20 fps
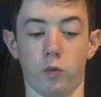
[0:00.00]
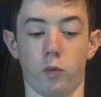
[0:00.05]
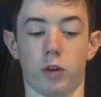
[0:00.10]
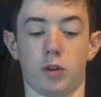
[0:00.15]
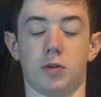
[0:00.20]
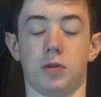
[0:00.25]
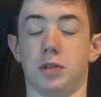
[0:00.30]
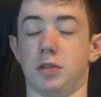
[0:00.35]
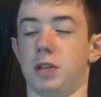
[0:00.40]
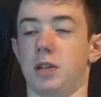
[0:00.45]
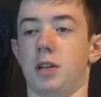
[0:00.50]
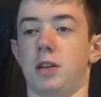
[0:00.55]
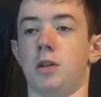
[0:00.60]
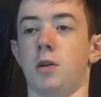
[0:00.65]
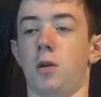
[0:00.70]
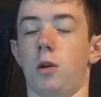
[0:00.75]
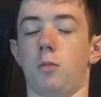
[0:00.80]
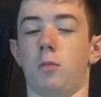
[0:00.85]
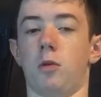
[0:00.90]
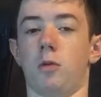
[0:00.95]
Rebellion, which
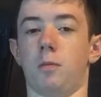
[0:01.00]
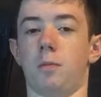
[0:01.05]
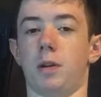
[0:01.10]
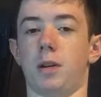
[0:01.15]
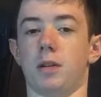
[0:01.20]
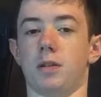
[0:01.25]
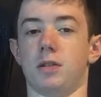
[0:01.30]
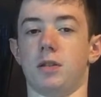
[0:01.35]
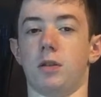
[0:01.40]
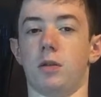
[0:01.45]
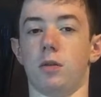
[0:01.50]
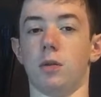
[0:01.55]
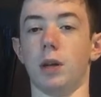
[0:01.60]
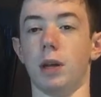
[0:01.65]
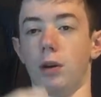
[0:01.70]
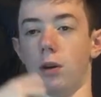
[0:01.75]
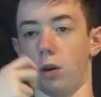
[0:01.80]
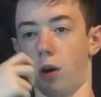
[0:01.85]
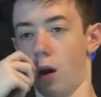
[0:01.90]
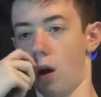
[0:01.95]
was notable
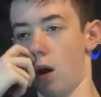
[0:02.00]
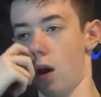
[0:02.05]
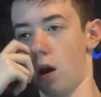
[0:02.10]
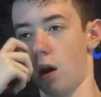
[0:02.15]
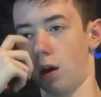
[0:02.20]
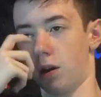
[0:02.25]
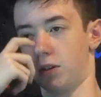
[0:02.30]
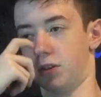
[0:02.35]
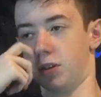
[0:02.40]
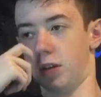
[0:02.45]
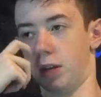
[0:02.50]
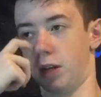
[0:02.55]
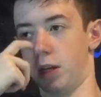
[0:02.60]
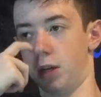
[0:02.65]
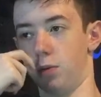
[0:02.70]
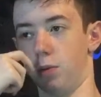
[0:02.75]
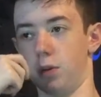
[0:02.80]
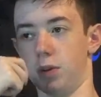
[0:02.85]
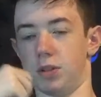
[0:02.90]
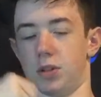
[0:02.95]
because their leader
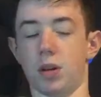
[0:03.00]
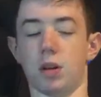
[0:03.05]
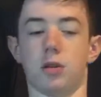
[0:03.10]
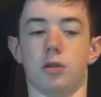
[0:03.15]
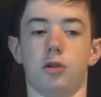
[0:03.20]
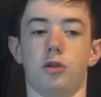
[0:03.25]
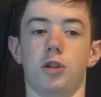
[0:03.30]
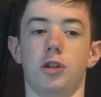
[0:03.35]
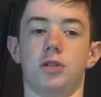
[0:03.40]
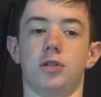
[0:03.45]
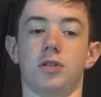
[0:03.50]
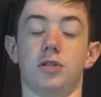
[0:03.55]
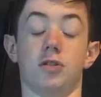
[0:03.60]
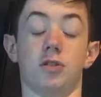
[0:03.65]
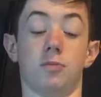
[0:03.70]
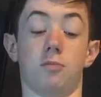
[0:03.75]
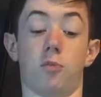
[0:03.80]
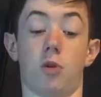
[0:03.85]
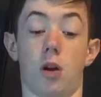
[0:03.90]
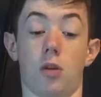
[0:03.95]
said he was
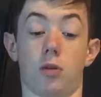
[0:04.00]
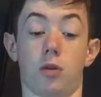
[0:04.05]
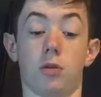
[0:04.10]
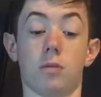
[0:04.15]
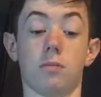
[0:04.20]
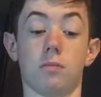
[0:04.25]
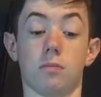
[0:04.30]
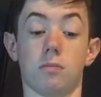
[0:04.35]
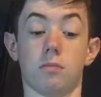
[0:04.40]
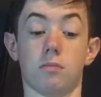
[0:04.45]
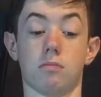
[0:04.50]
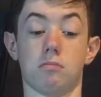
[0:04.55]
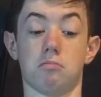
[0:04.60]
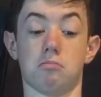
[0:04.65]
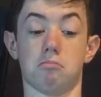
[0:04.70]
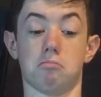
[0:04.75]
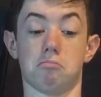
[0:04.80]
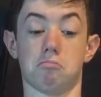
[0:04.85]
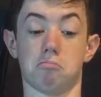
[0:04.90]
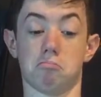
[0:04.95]
Jesus' brother.